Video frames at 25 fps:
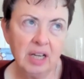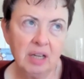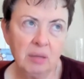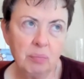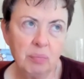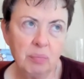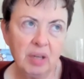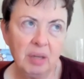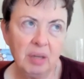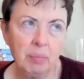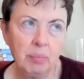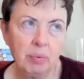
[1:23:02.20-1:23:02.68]

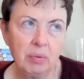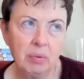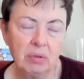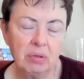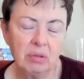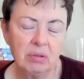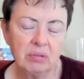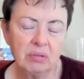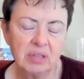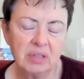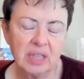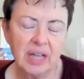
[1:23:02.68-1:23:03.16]
people
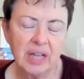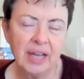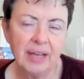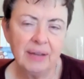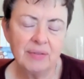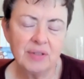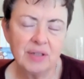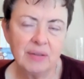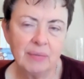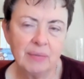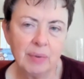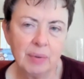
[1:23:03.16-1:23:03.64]
whose
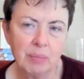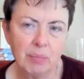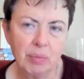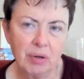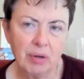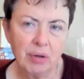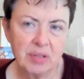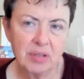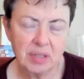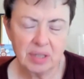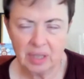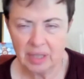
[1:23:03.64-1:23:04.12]
lives have been
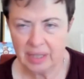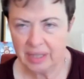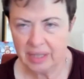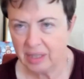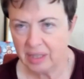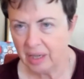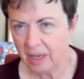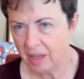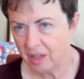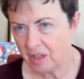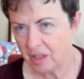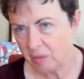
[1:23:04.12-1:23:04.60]
personally
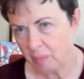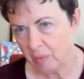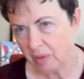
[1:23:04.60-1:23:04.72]
touched.